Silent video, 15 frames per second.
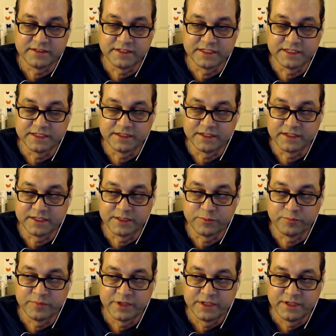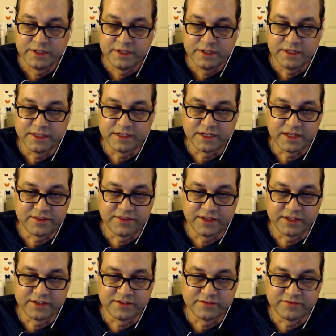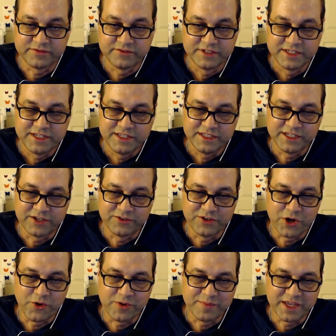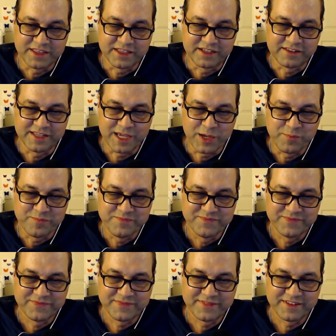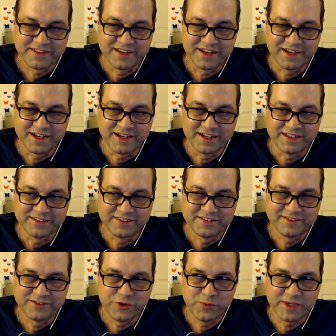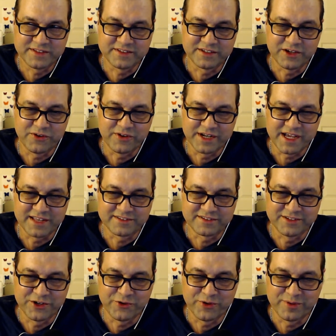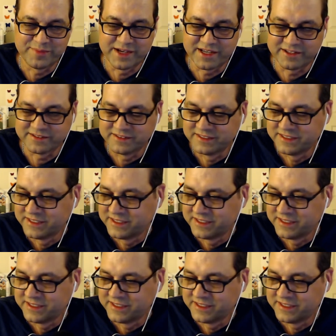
And then I think of, Noah made the claim 2 weeks ago on Ask Noah about